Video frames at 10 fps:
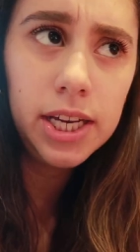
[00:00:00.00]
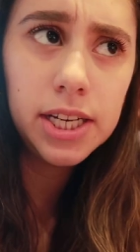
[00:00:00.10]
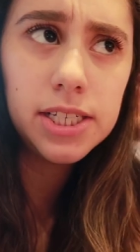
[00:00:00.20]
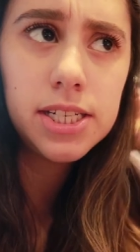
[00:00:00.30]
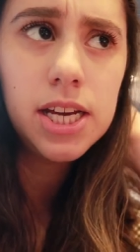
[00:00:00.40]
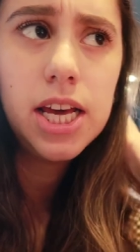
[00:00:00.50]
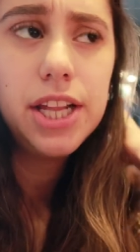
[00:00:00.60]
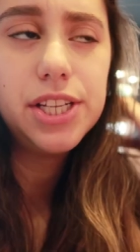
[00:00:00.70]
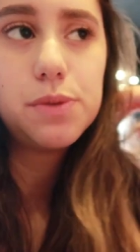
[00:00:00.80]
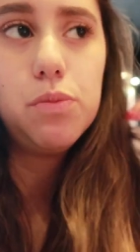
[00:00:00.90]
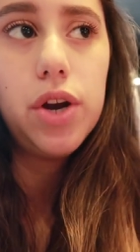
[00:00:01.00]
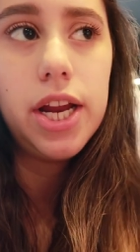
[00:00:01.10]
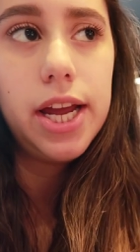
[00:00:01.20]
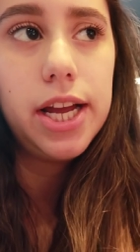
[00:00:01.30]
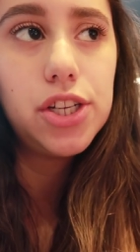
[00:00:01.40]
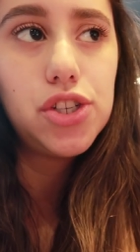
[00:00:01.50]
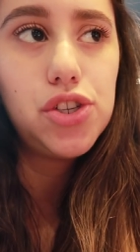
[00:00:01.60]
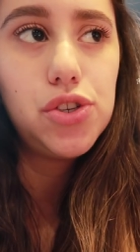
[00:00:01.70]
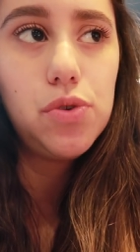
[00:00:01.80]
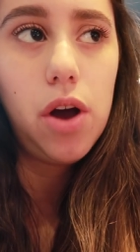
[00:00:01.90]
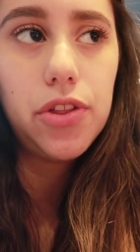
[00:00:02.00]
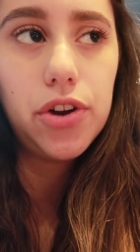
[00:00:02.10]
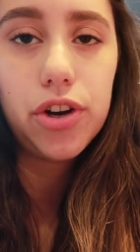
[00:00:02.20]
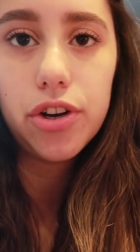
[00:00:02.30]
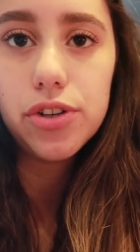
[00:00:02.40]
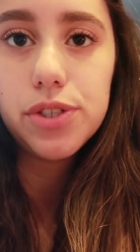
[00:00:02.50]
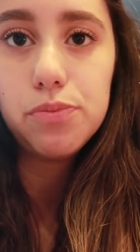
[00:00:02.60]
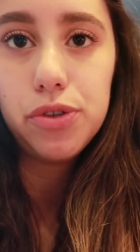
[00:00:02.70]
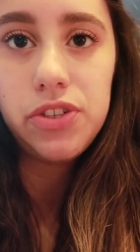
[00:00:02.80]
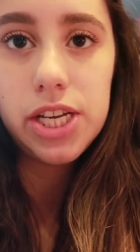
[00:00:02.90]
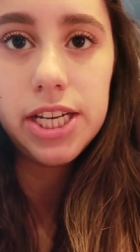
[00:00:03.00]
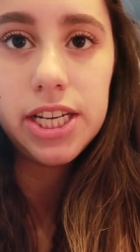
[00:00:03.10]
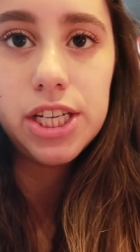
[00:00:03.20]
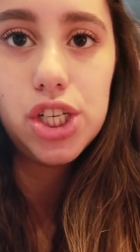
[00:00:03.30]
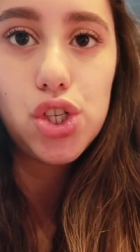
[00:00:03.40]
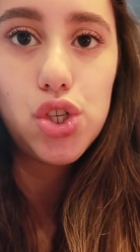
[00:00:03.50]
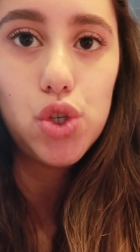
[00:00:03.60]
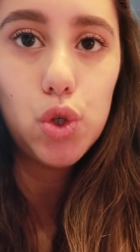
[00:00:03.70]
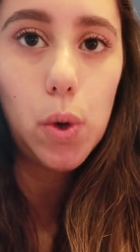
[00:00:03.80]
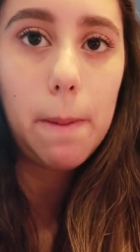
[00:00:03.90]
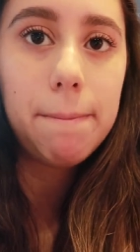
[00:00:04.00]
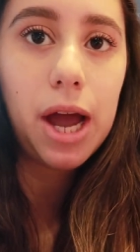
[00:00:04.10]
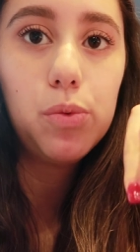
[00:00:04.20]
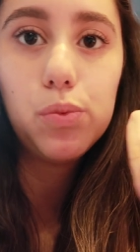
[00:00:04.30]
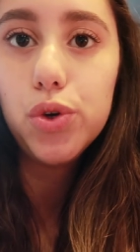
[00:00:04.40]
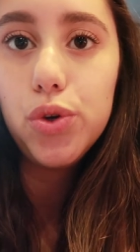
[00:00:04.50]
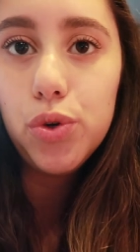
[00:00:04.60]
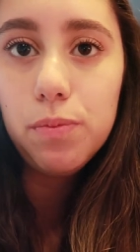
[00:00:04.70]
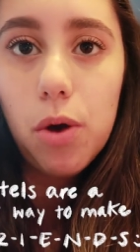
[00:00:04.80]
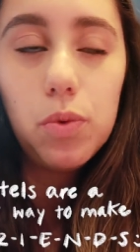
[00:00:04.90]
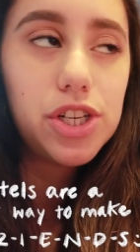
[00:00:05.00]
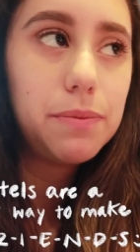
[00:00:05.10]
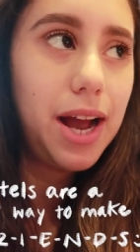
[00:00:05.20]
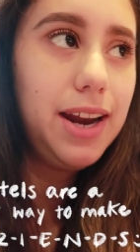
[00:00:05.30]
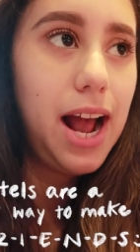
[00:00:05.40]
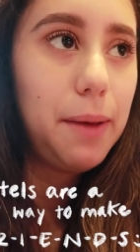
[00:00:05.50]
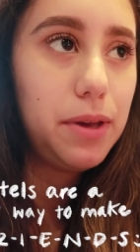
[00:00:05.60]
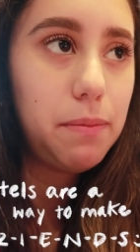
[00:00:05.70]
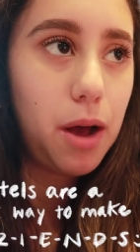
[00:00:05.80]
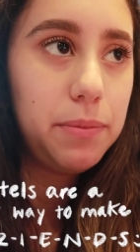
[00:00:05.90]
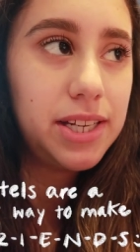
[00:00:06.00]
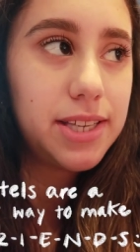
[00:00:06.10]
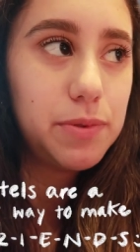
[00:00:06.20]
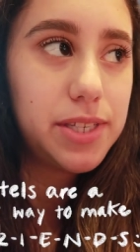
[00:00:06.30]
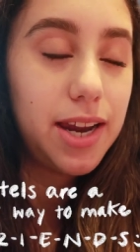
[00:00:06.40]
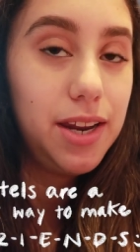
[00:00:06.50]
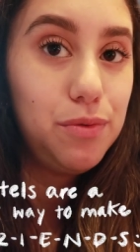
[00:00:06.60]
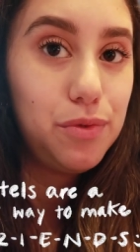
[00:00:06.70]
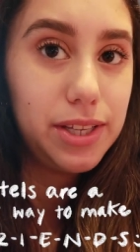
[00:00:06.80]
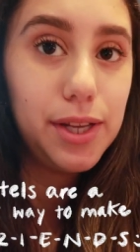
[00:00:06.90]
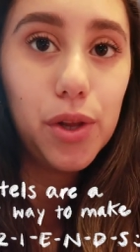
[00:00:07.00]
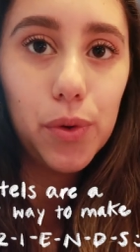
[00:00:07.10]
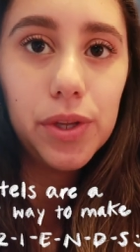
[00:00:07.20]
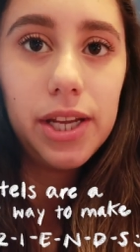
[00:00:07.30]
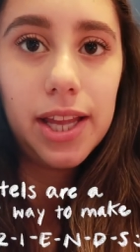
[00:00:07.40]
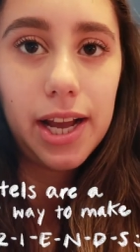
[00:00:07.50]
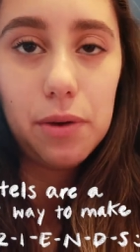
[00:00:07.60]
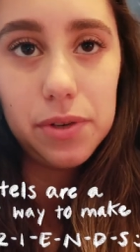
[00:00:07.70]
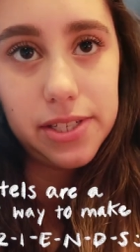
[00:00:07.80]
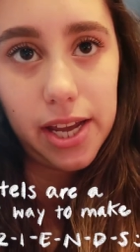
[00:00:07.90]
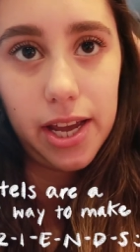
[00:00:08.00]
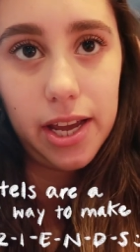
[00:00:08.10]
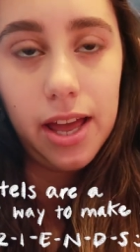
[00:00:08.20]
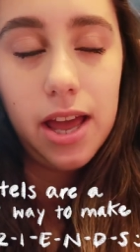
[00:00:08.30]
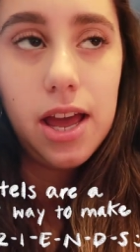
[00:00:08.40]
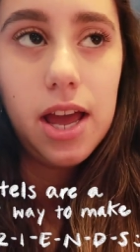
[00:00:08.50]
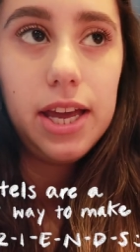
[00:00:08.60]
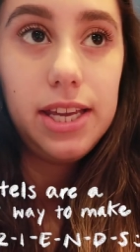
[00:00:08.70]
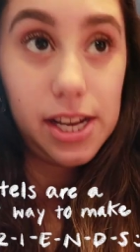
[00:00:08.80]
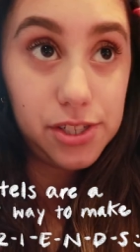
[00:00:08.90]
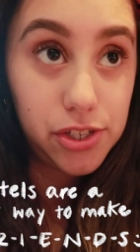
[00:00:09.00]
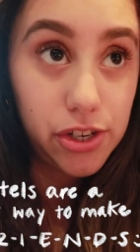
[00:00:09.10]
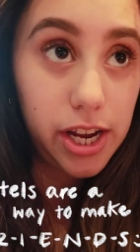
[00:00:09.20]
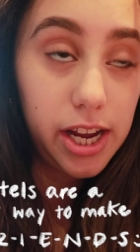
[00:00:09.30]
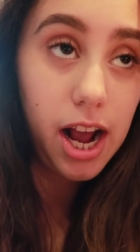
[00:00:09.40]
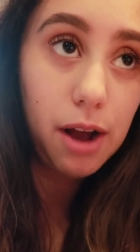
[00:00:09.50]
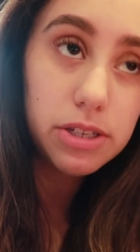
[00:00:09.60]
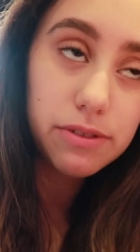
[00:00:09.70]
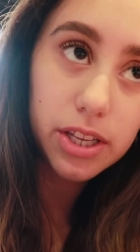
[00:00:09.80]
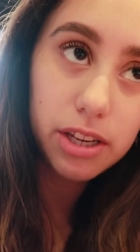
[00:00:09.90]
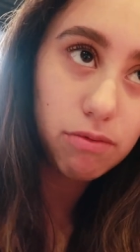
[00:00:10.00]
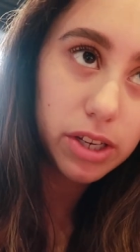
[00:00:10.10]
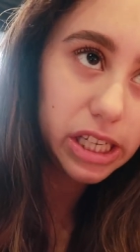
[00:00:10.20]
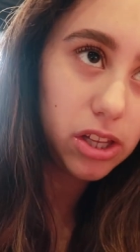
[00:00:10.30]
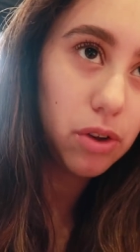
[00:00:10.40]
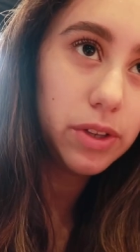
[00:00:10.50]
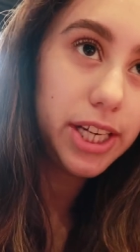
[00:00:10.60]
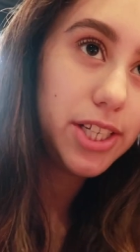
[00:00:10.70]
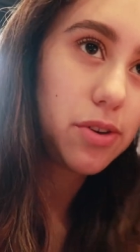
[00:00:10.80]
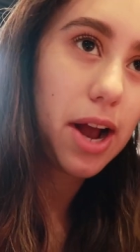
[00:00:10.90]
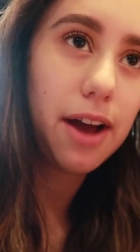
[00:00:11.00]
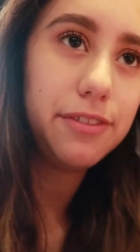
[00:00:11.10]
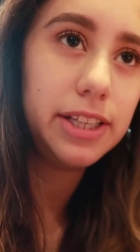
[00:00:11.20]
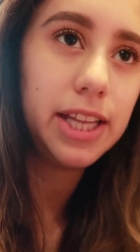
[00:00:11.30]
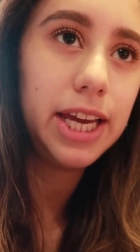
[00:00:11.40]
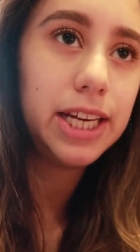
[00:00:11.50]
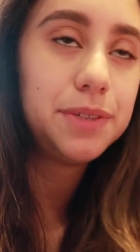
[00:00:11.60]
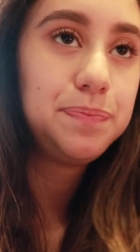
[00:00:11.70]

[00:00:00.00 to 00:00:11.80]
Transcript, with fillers: And this morning, two other girls moved in to my room, which I'm kind of happy about because I was getting really lonely, like I was saying yesterday. I was feeling really lonely, so having like